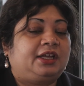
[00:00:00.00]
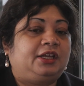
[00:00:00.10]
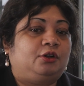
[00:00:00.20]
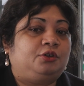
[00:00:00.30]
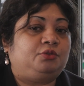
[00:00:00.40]

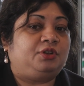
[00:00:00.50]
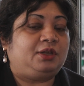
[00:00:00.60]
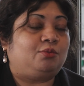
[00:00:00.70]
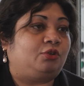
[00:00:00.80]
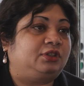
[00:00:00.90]
you know you
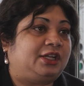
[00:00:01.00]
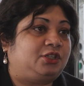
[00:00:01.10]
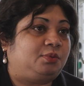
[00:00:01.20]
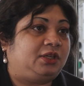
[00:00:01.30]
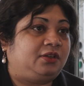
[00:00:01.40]
really want
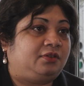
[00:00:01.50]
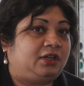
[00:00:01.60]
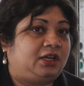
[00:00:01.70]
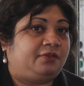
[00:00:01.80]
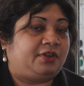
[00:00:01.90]
that to be
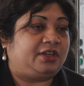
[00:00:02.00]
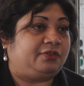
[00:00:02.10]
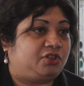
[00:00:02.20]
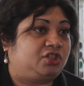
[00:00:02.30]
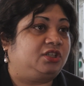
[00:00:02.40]
uh, very
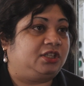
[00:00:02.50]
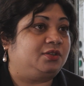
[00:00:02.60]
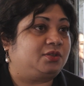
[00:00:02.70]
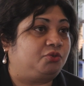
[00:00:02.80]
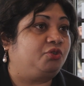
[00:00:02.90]
efficient in
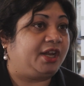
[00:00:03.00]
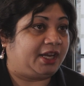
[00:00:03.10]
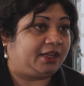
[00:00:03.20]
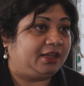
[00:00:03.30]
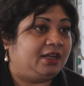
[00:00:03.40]
terms of
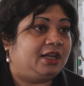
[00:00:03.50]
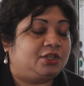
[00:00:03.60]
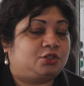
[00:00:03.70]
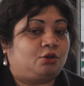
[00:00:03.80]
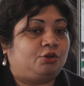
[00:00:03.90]
training.
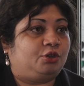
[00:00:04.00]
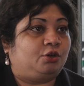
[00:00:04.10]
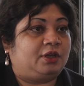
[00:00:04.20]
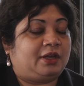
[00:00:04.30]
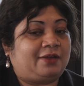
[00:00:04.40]
So you
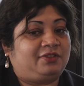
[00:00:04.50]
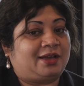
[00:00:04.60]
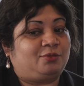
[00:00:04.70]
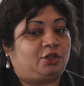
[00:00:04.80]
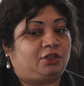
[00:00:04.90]
know every
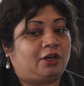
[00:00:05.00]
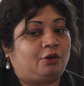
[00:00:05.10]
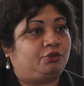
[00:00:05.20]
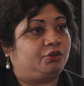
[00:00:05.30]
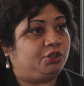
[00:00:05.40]
time you
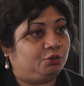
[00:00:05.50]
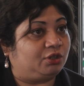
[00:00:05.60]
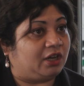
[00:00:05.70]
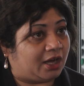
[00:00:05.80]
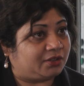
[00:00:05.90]
encounter a new
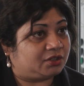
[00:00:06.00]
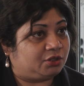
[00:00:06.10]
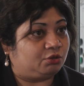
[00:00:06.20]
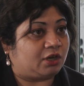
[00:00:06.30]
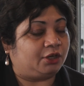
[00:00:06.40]
class
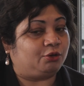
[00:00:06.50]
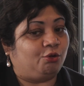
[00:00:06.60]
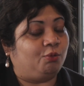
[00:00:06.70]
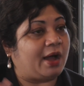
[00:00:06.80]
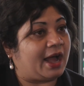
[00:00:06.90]
you can't
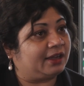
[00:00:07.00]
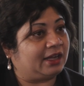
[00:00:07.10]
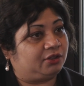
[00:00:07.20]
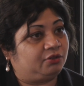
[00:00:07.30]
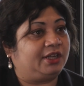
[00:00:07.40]
go back
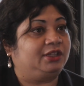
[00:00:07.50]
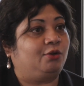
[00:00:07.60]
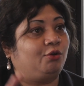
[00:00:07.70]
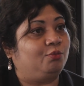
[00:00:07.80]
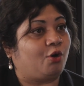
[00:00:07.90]
and train the
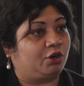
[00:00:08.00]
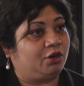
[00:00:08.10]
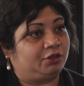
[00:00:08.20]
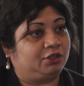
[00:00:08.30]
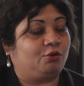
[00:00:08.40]
whole
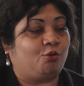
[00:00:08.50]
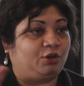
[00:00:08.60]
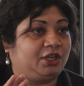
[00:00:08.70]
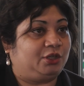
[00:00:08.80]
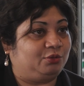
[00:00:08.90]
model on the
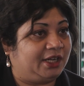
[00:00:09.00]
old and new